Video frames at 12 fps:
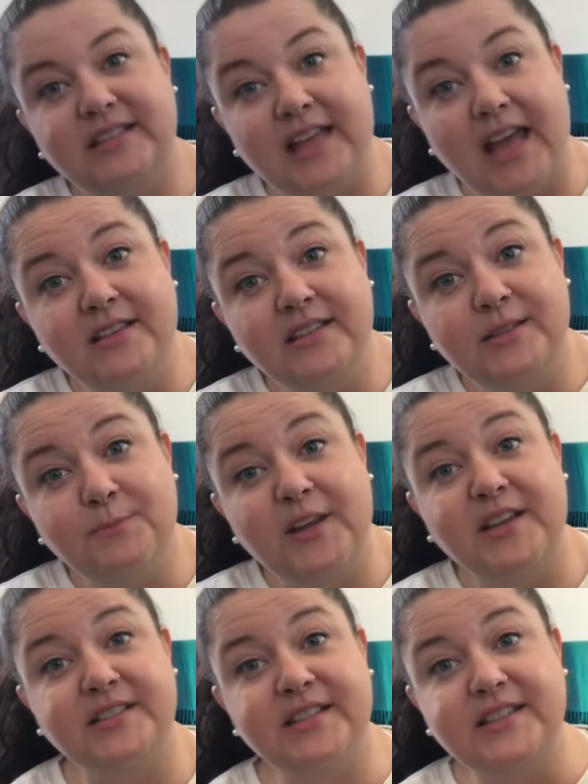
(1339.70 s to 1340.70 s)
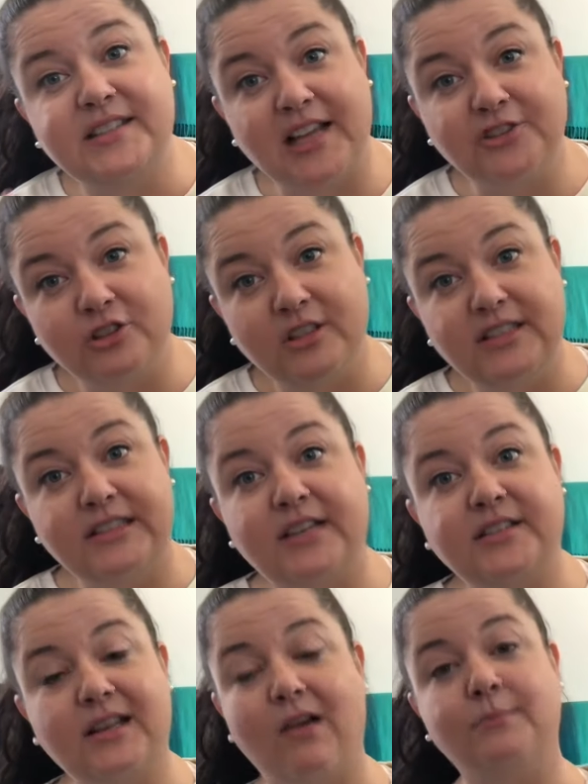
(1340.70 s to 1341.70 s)
sense because it essentially
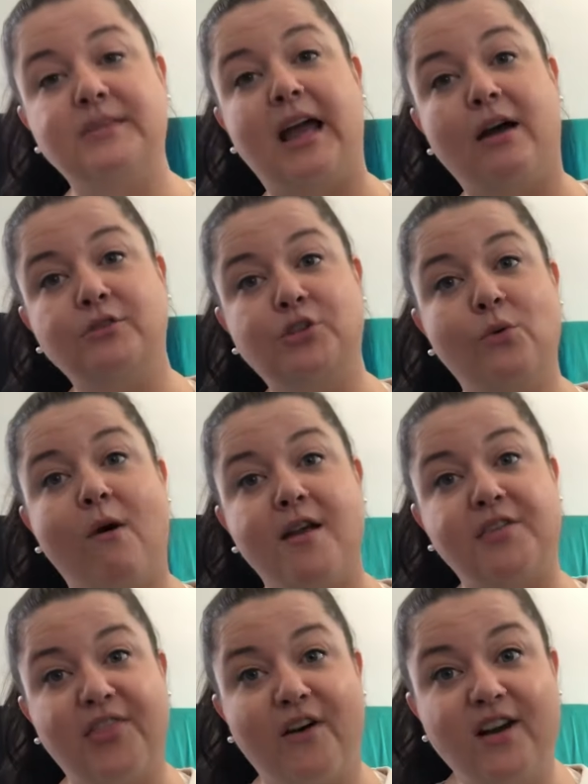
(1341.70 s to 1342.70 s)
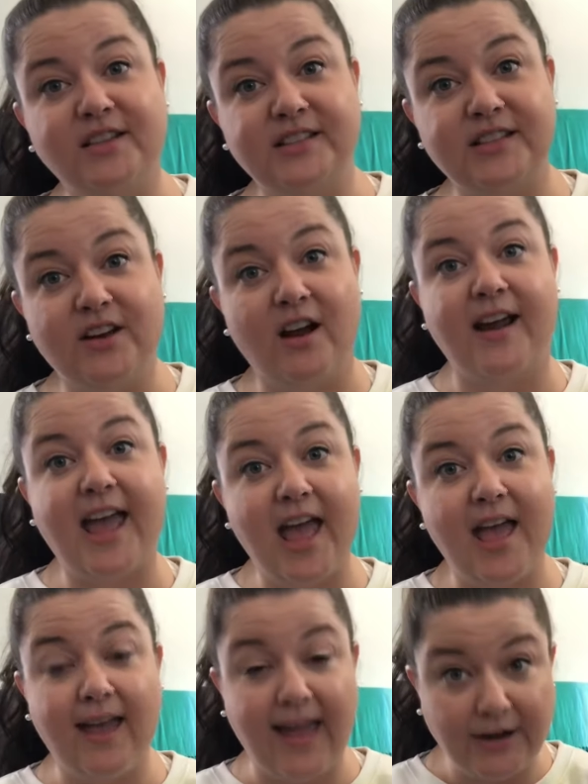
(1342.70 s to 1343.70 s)
does come down to our thoughts and our
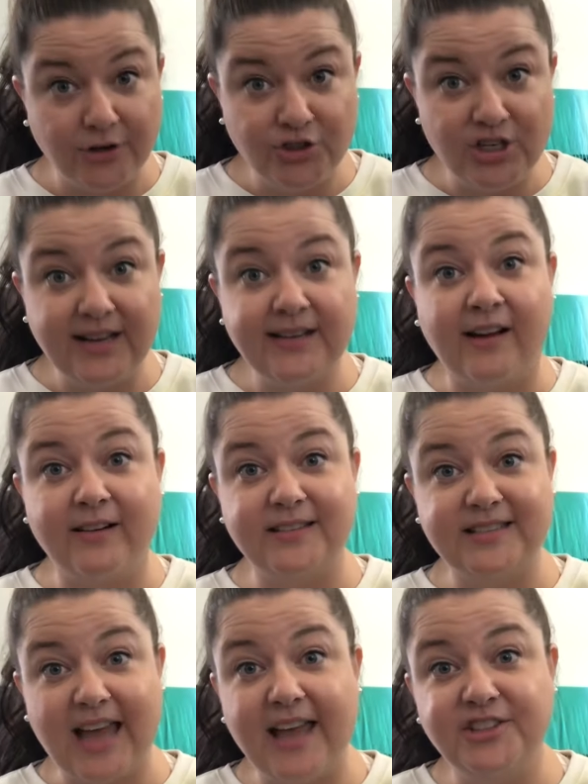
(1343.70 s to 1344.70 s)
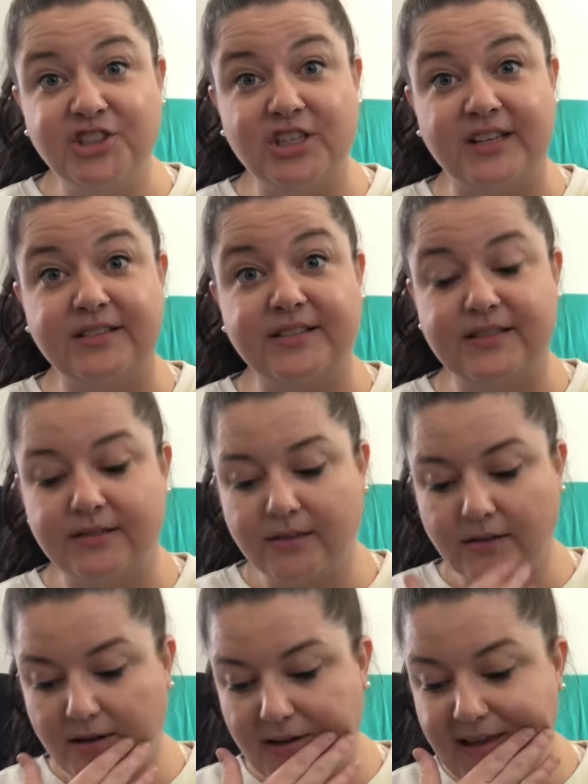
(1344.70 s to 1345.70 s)
energy and our intentions.
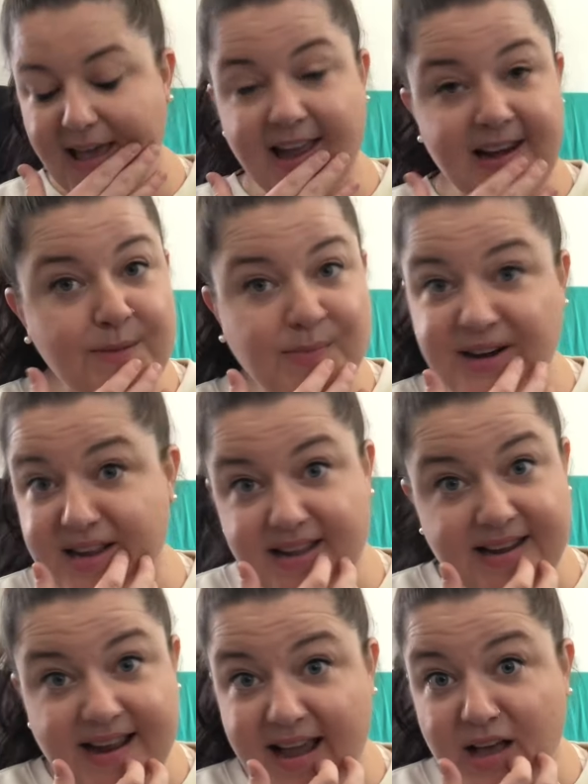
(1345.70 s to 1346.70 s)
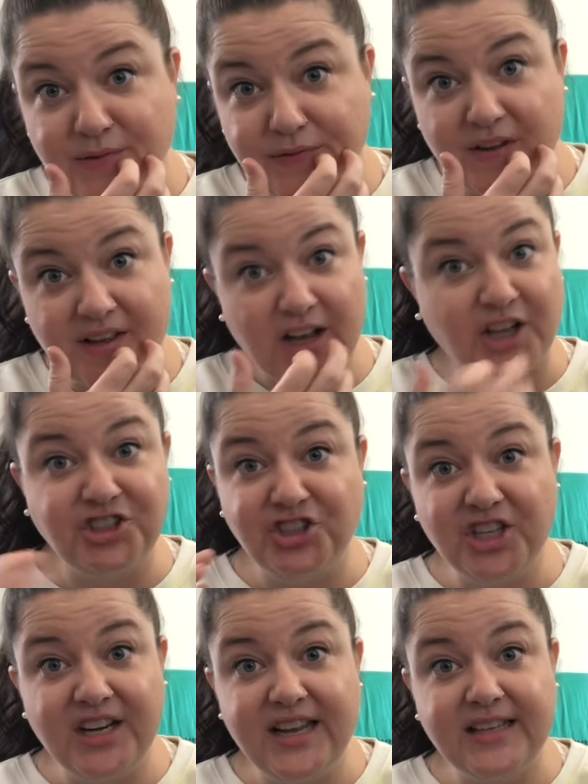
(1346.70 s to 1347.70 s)
Anybody can have a
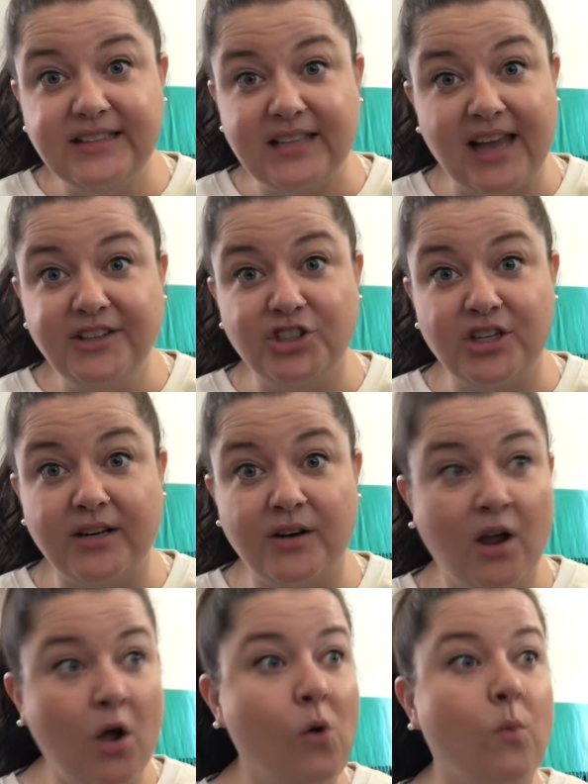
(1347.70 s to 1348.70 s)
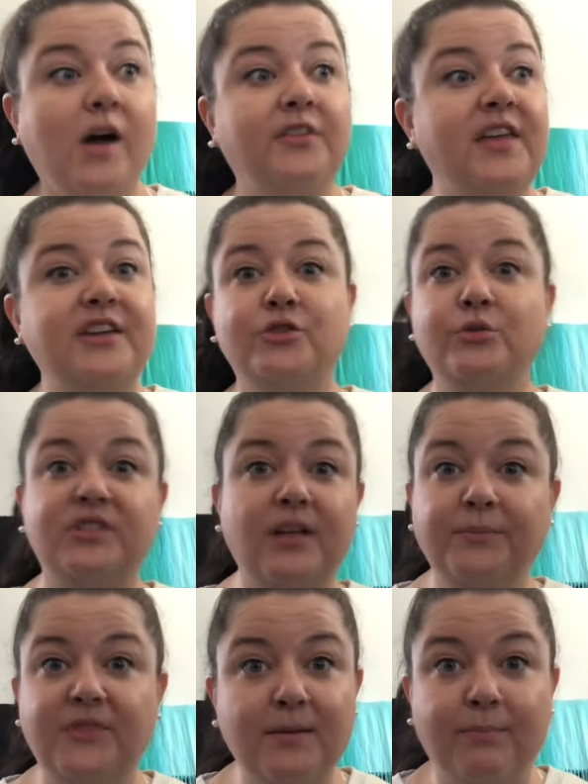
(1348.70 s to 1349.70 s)
shitty intention while they do
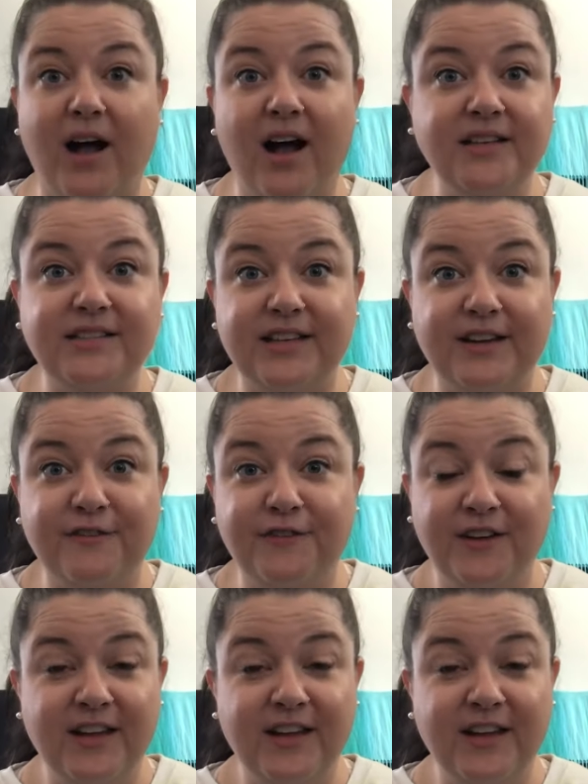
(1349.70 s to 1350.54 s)
something positive.